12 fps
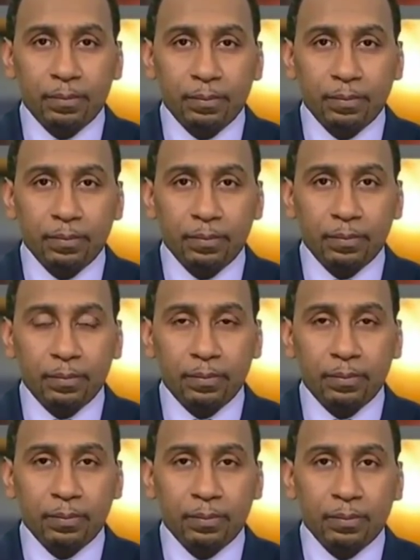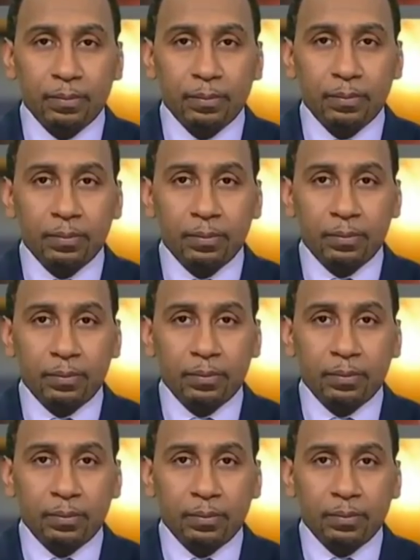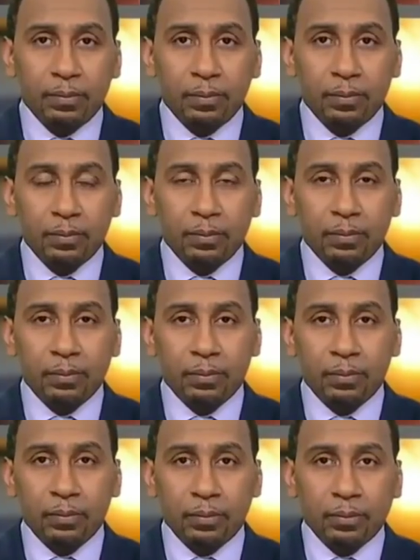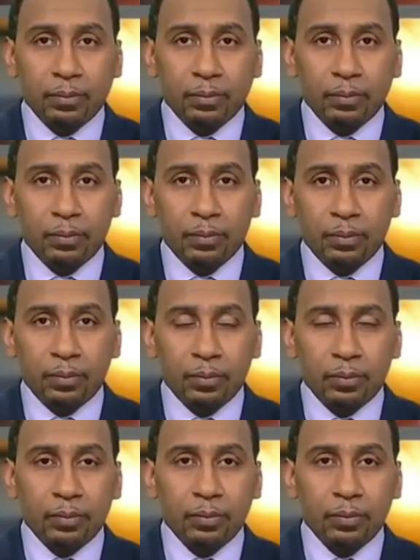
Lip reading: The person shown says nothing.